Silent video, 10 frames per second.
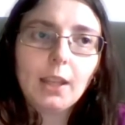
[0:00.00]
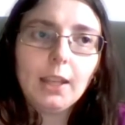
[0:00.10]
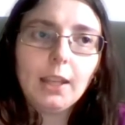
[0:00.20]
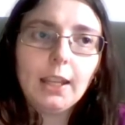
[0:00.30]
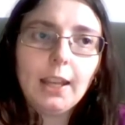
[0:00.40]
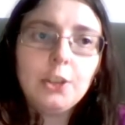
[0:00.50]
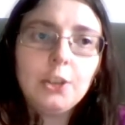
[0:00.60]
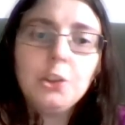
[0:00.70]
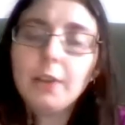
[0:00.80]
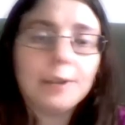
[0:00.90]
And you
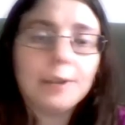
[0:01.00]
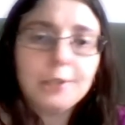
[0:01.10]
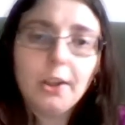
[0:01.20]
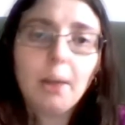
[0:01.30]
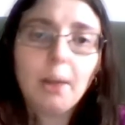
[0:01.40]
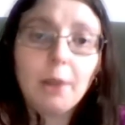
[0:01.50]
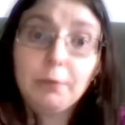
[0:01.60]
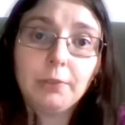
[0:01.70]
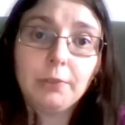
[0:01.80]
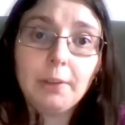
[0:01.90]
do it every time. I've
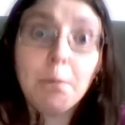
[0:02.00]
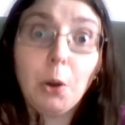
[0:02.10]
seen both.